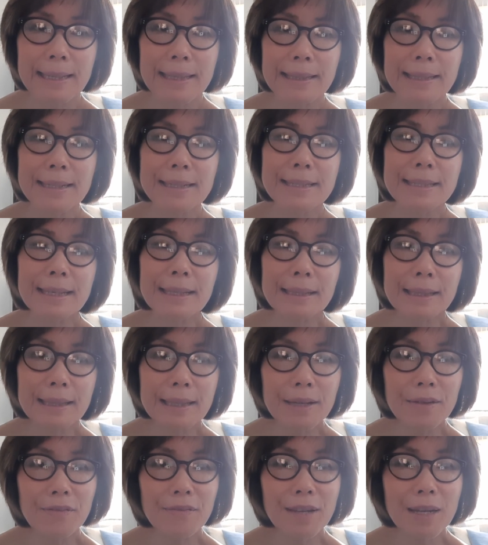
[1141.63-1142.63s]
There's a
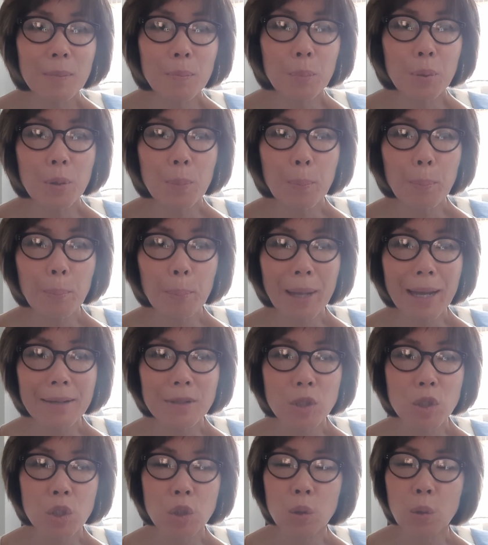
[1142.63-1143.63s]
living,
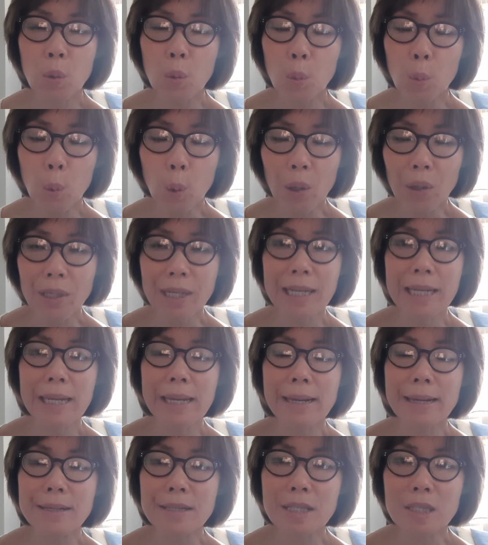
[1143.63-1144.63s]
perpetual,
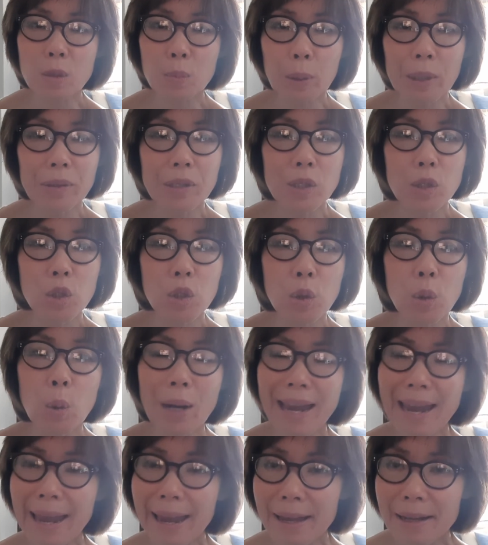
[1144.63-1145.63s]
working
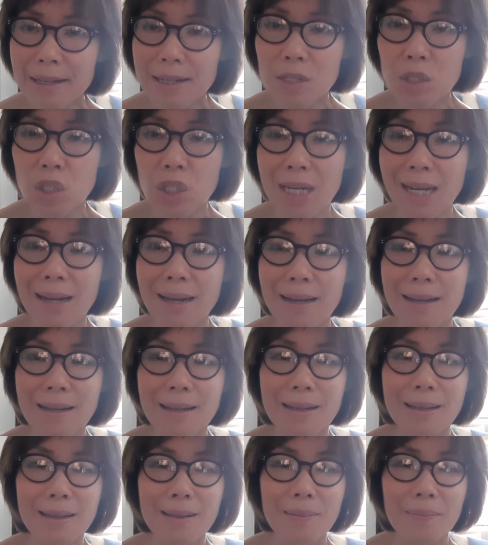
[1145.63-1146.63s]
spiritual energy,
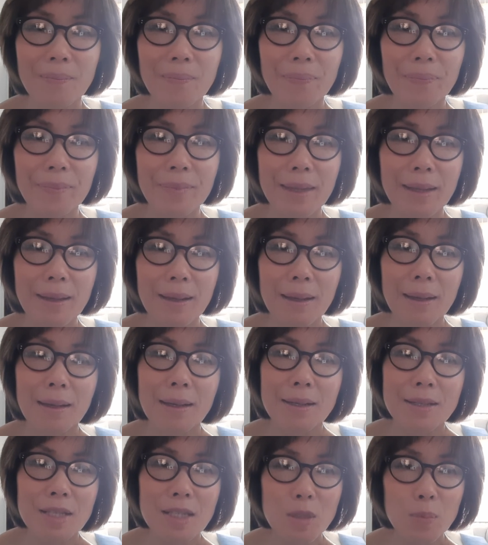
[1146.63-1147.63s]

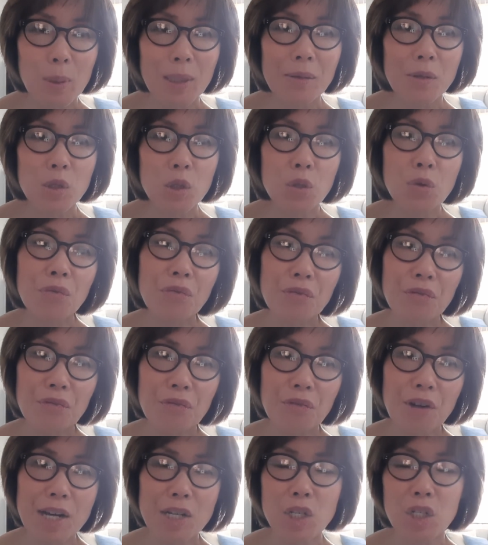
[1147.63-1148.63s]
spiritual
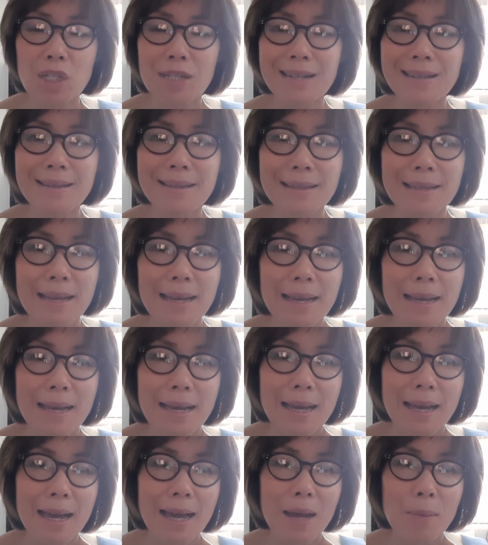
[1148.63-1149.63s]
freshness
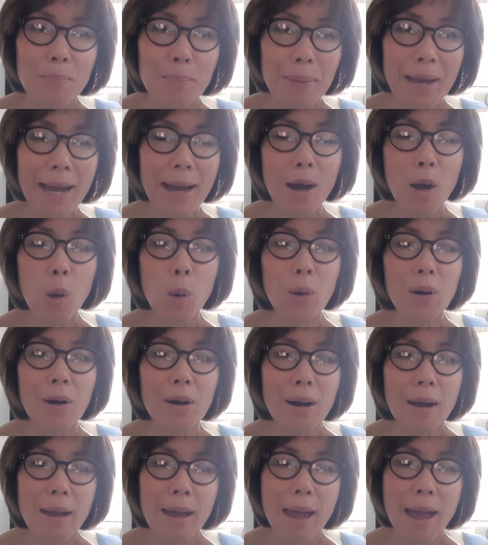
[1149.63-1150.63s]
and power
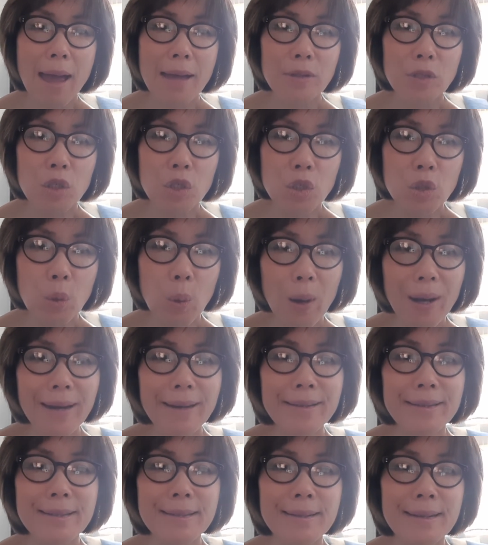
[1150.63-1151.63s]
and
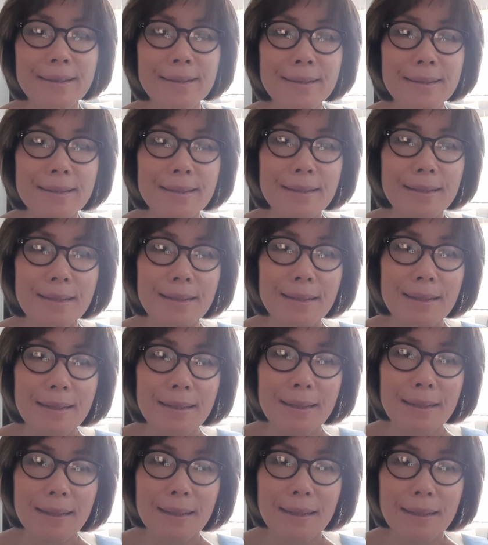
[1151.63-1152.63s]
joyousness
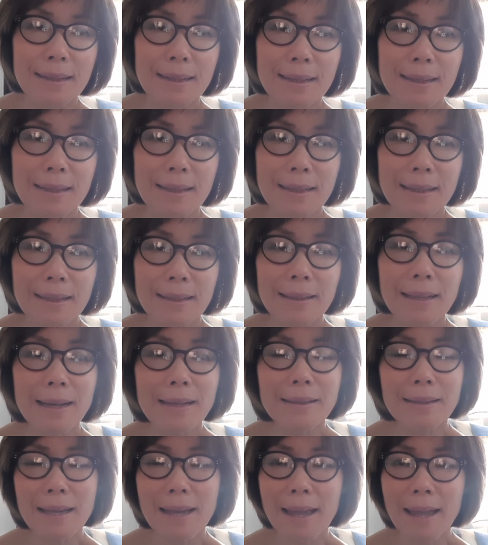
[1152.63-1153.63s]

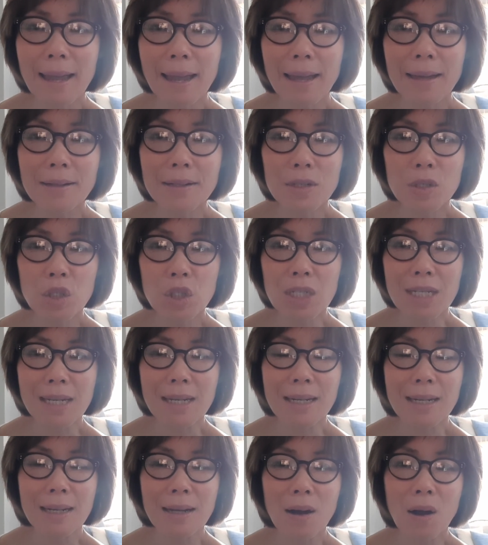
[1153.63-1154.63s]
like the
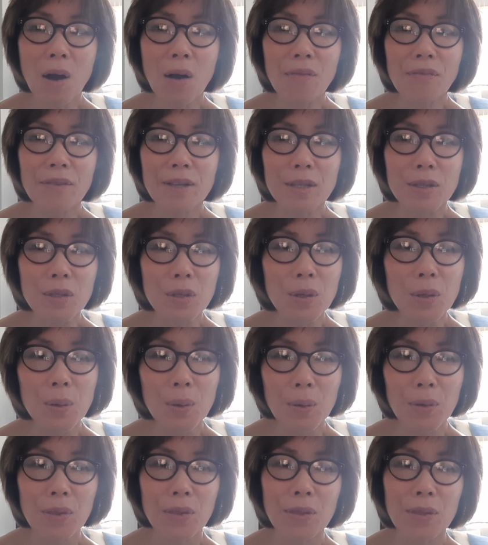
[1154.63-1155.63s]
energy of a
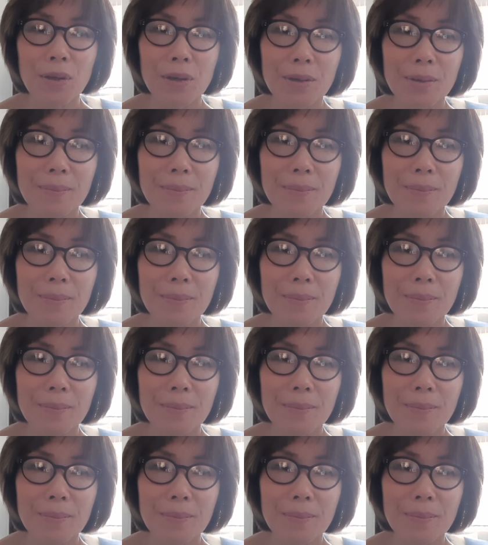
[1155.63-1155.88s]
youth.